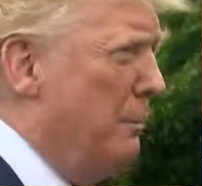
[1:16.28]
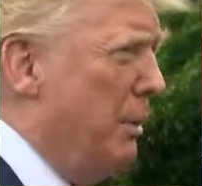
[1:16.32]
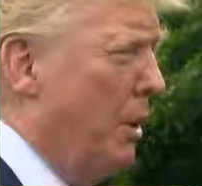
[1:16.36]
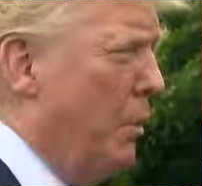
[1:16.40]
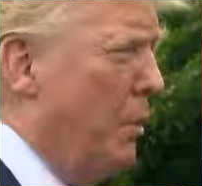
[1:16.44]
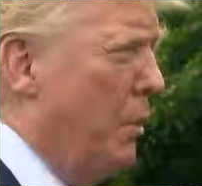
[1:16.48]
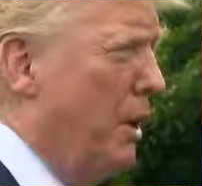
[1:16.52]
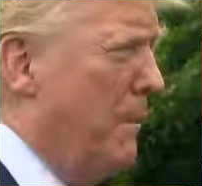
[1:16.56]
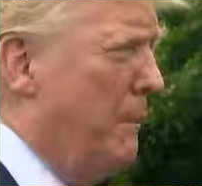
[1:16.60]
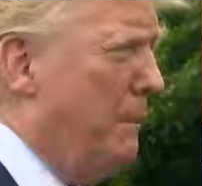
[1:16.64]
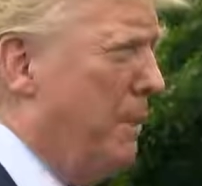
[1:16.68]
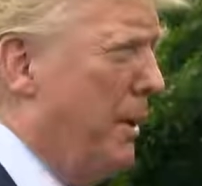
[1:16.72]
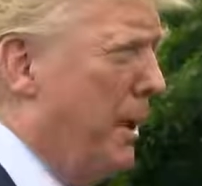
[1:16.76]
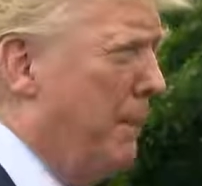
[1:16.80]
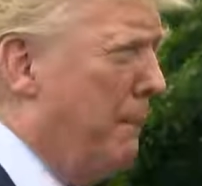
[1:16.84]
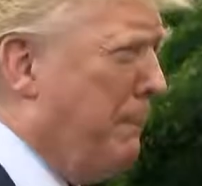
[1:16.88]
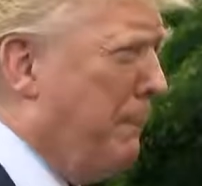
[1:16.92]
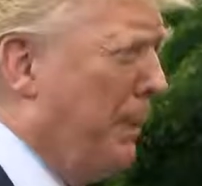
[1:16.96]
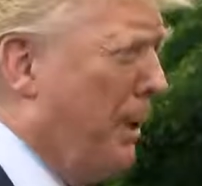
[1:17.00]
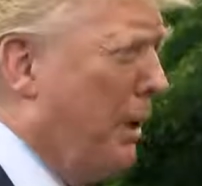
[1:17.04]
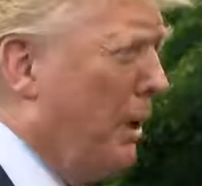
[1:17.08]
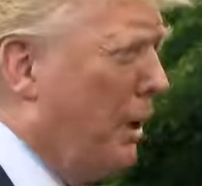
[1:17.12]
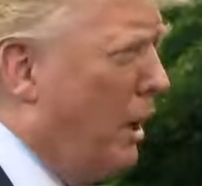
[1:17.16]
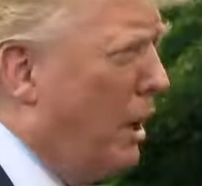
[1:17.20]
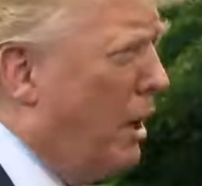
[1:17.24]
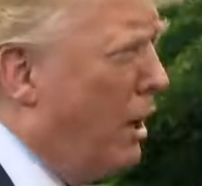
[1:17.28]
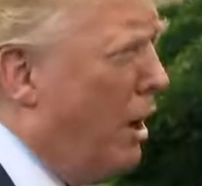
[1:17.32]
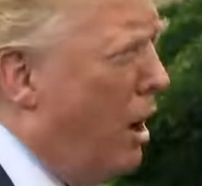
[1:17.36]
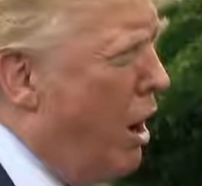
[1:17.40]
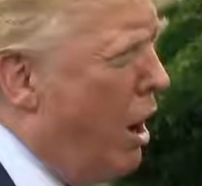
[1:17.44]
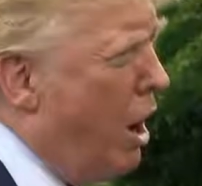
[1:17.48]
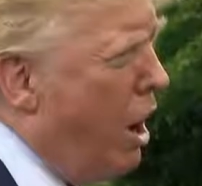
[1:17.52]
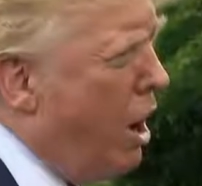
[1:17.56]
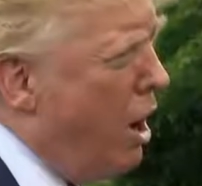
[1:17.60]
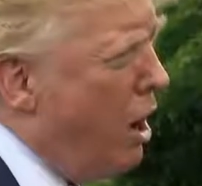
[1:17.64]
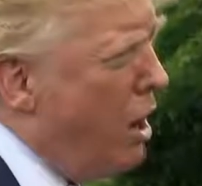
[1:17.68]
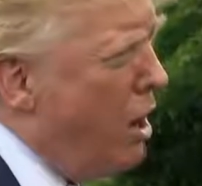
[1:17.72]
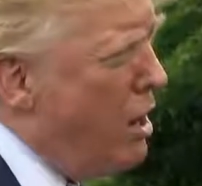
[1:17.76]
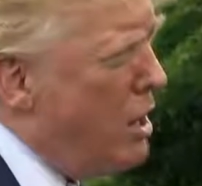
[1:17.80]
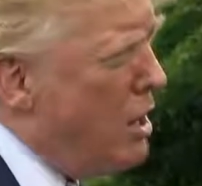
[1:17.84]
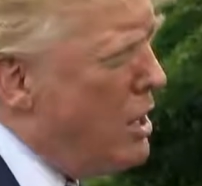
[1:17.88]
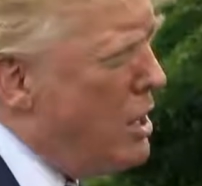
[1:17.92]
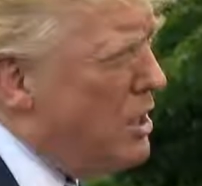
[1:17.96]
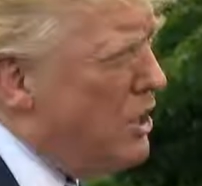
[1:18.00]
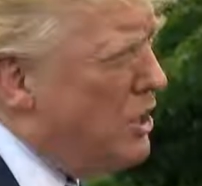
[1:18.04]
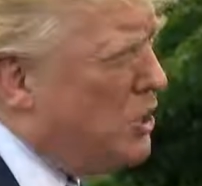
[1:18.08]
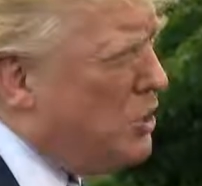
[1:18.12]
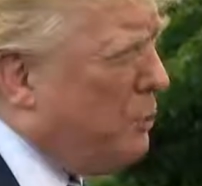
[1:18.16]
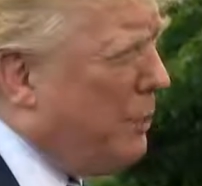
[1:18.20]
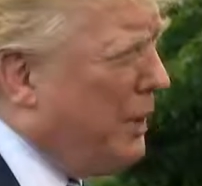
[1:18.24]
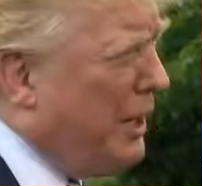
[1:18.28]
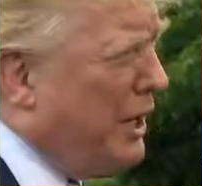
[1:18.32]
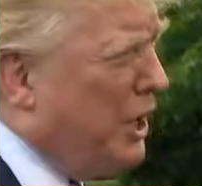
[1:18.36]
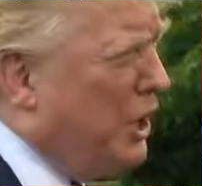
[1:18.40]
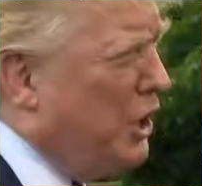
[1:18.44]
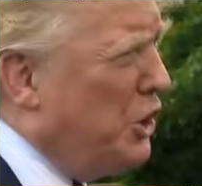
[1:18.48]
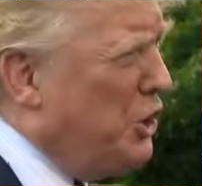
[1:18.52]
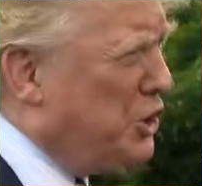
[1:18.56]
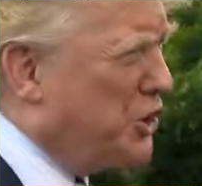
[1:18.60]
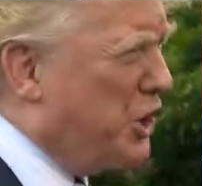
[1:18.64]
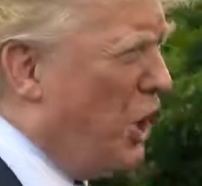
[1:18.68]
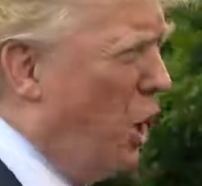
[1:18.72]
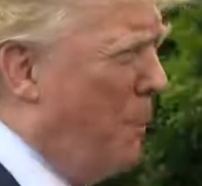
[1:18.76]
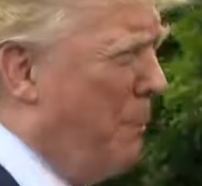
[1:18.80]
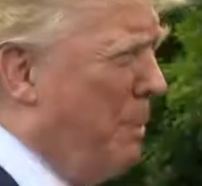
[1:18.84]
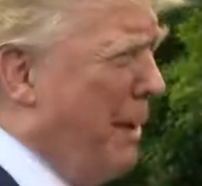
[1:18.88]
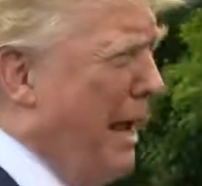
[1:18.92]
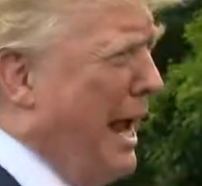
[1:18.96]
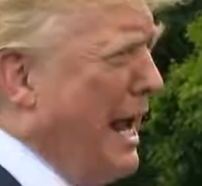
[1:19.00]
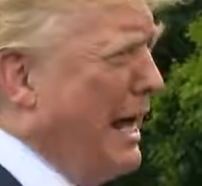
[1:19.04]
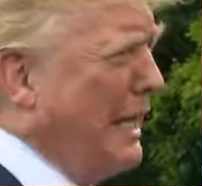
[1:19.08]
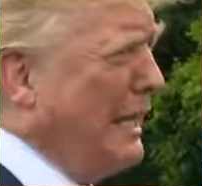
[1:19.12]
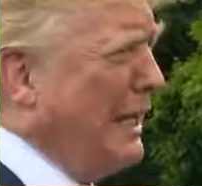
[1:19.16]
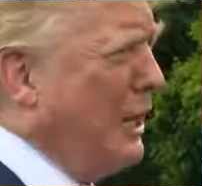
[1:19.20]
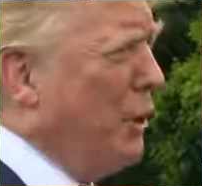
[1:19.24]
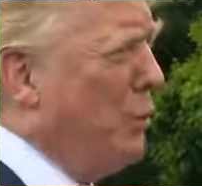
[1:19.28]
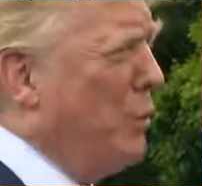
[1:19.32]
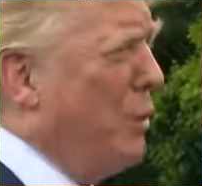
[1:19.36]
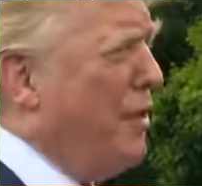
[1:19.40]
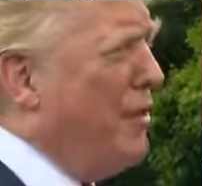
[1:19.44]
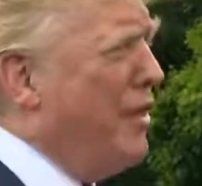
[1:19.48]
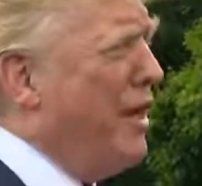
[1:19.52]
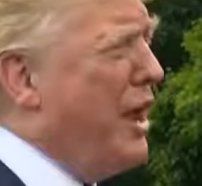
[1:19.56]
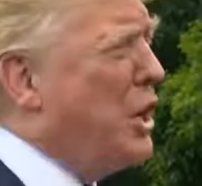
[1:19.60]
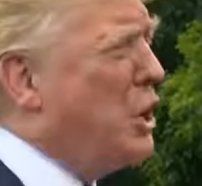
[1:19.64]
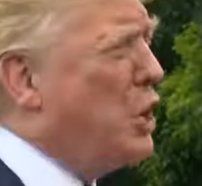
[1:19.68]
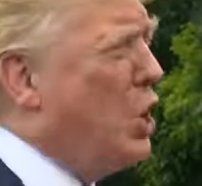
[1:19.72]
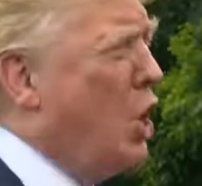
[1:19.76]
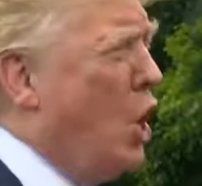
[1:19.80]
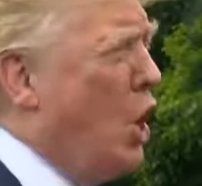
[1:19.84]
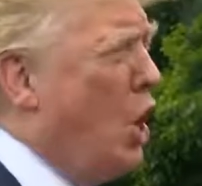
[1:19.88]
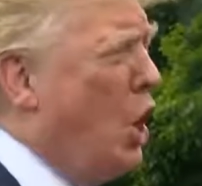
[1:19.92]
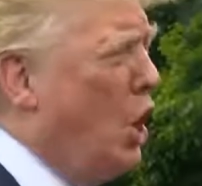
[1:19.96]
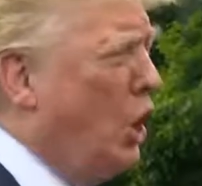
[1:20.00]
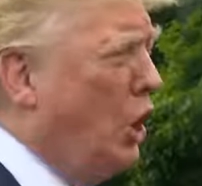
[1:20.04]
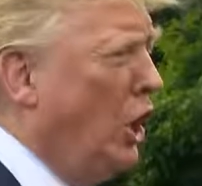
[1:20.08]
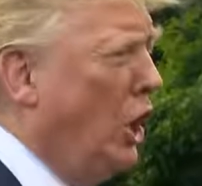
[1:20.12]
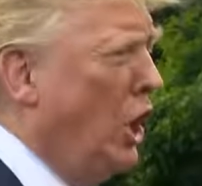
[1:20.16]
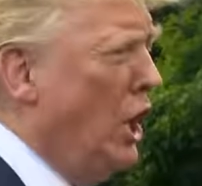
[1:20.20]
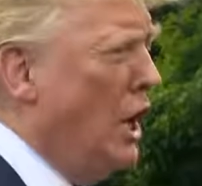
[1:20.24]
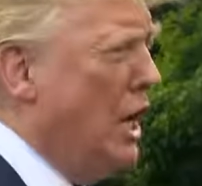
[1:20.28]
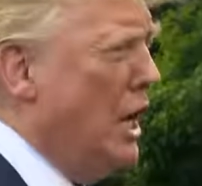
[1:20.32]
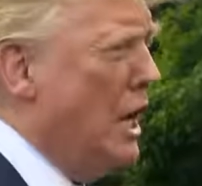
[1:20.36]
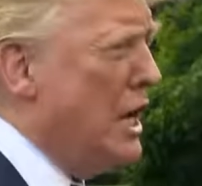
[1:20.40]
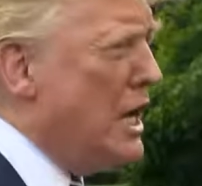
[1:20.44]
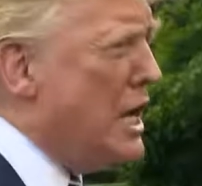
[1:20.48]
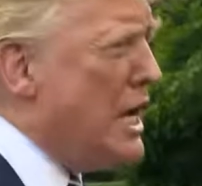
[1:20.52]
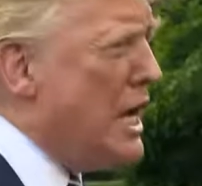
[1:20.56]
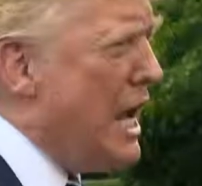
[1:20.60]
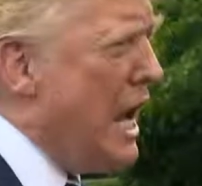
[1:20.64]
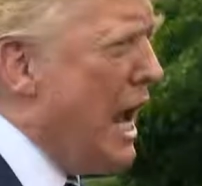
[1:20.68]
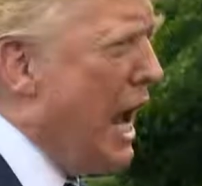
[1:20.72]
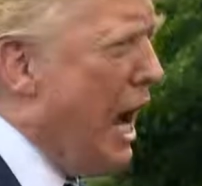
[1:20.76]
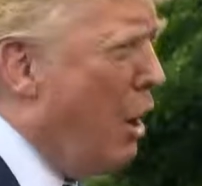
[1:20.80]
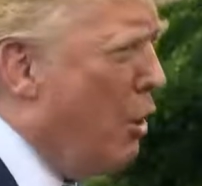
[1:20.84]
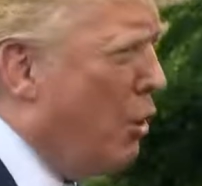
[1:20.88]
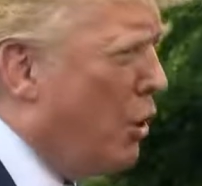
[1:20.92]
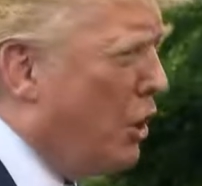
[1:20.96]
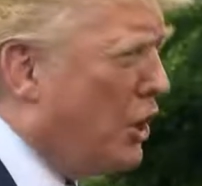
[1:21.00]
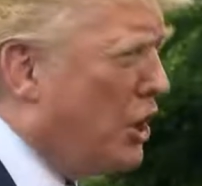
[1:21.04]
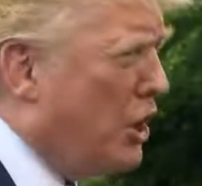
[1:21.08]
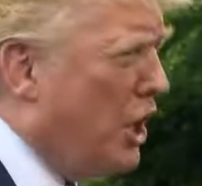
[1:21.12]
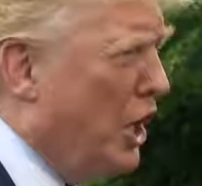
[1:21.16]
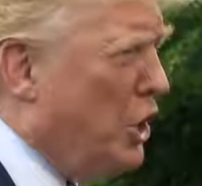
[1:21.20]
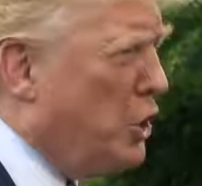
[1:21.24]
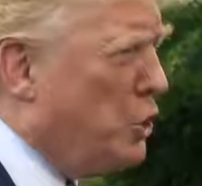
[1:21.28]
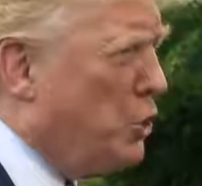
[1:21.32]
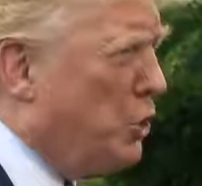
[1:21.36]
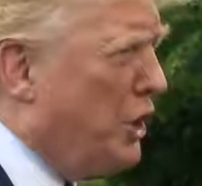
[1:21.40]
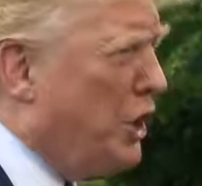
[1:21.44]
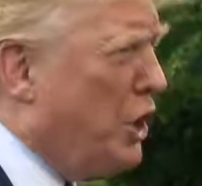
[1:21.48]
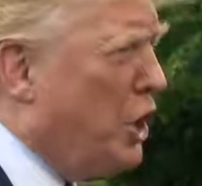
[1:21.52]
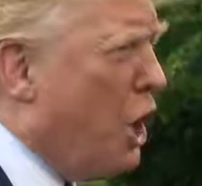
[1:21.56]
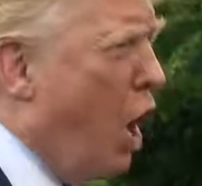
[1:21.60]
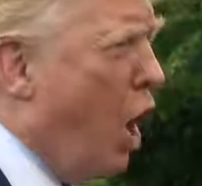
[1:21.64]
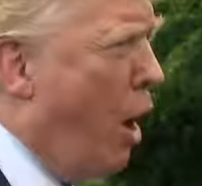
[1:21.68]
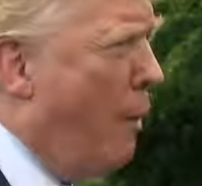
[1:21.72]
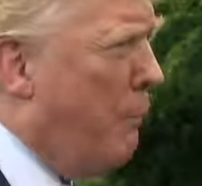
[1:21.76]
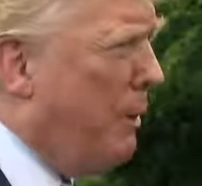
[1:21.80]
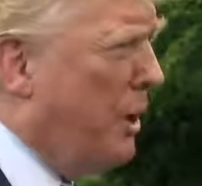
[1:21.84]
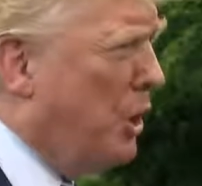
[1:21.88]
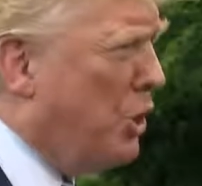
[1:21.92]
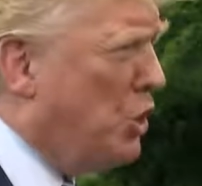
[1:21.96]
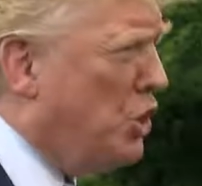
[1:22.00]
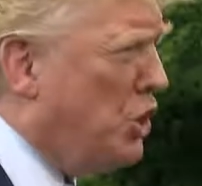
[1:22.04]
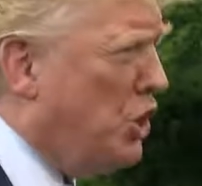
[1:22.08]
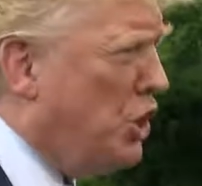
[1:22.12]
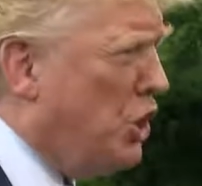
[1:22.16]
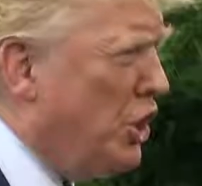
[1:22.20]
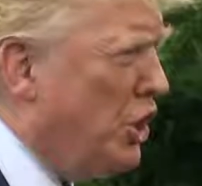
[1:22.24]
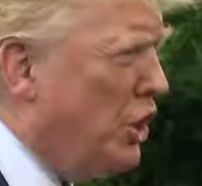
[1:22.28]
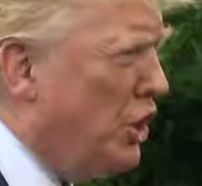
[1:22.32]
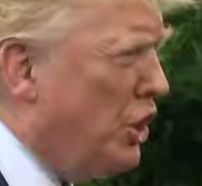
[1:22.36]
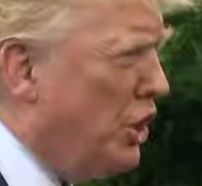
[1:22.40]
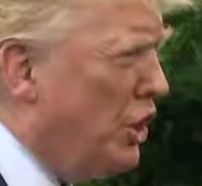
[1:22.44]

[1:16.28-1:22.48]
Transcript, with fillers: But when people are speaking so badly, when they call our country garbage,